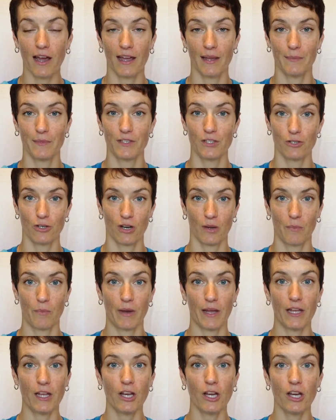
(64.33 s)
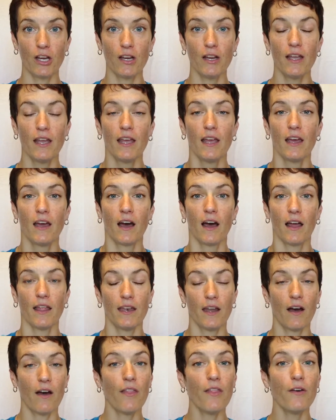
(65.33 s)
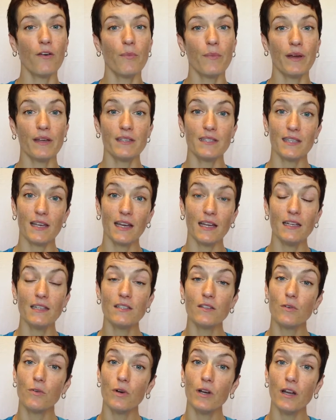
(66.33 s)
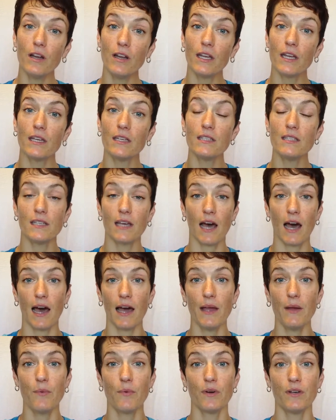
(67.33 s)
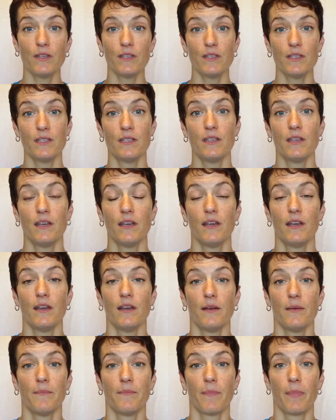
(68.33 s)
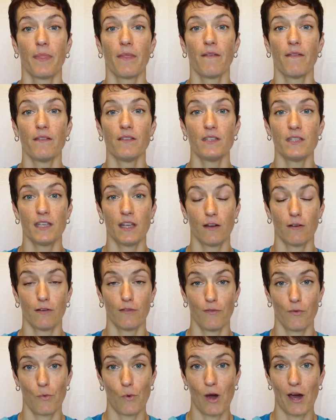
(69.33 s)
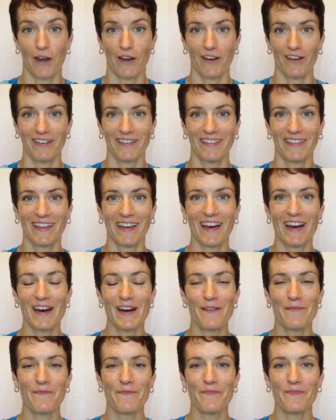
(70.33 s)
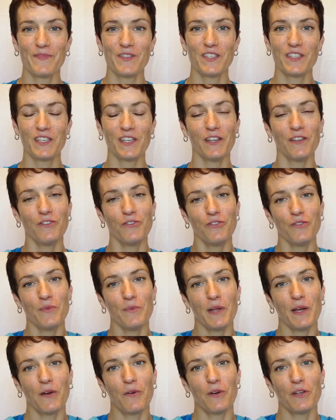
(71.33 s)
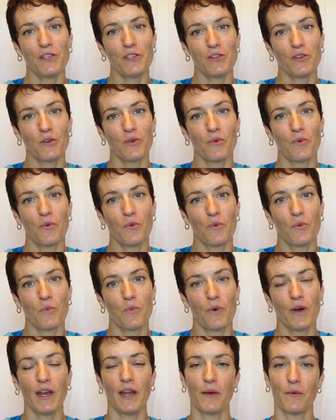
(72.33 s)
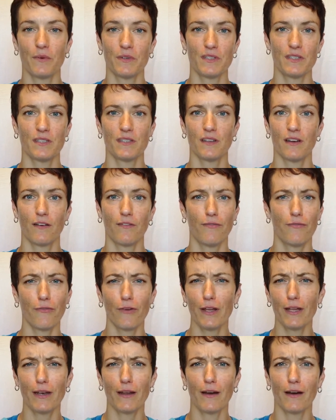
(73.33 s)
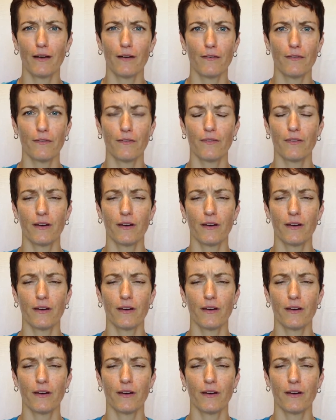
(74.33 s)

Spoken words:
I am a strong biker, and although my sign is Aquarius, I was scared of the water. To tell you the truth, I'm not quite sure what I was afraid of.